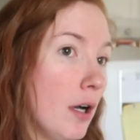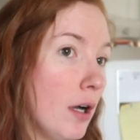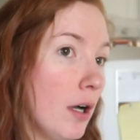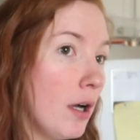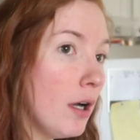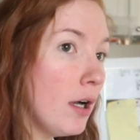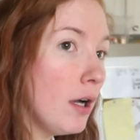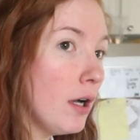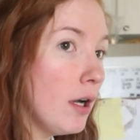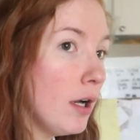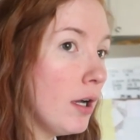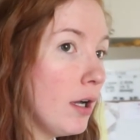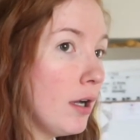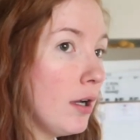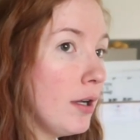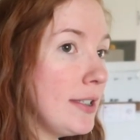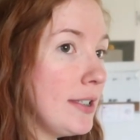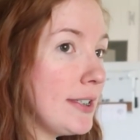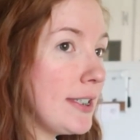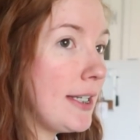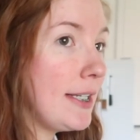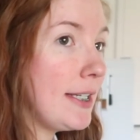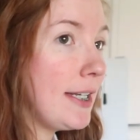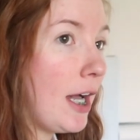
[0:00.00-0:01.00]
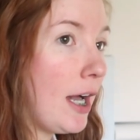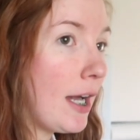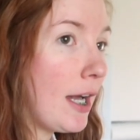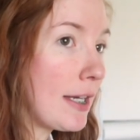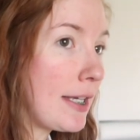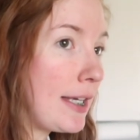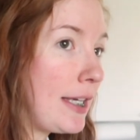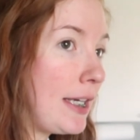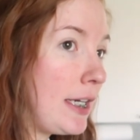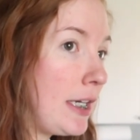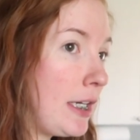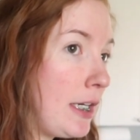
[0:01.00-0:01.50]
Oh, it's a
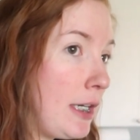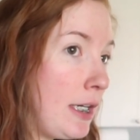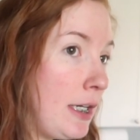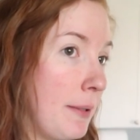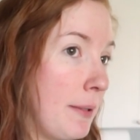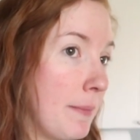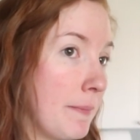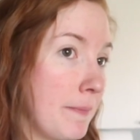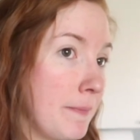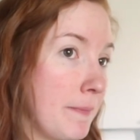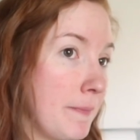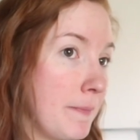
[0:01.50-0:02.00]
doggy.